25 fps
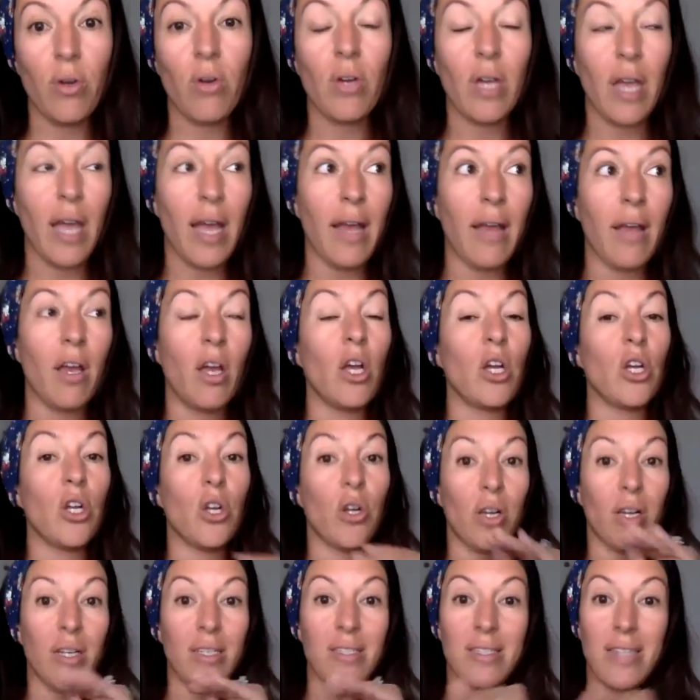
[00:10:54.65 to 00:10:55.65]
Okay, you're
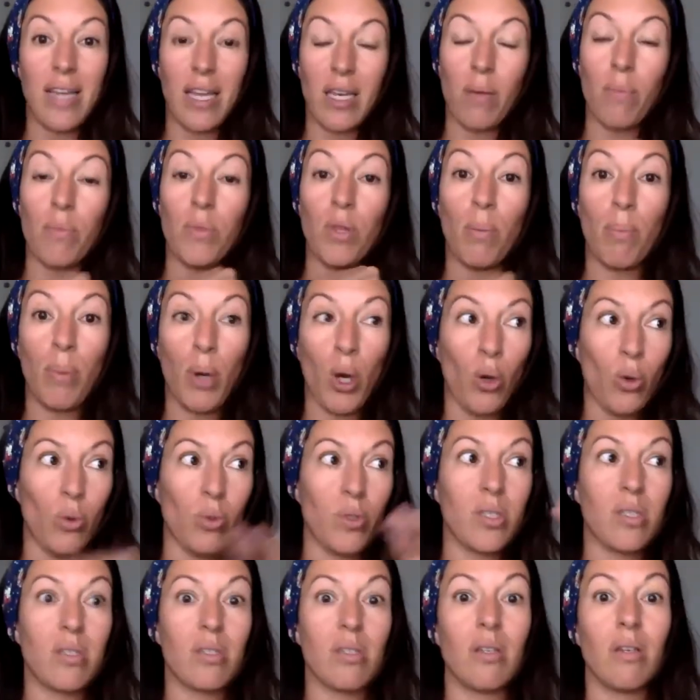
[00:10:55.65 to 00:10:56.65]
going to send them the
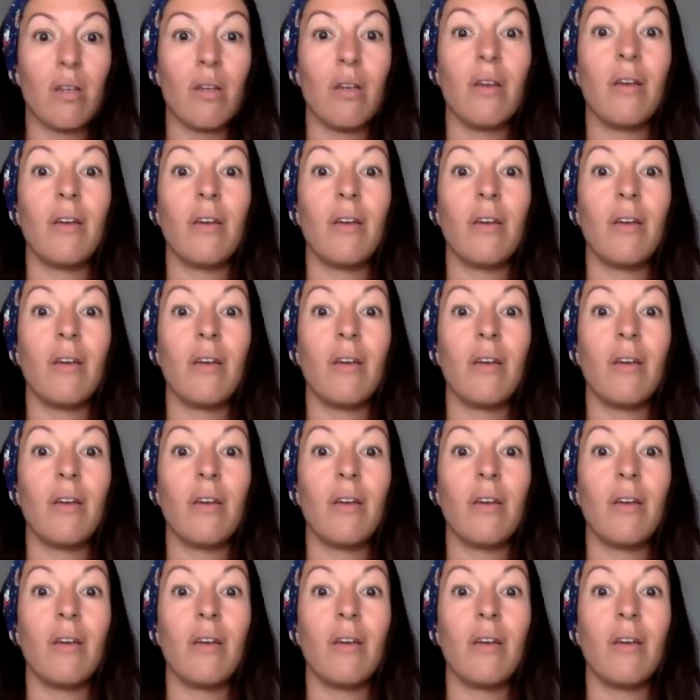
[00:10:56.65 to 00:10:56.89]
post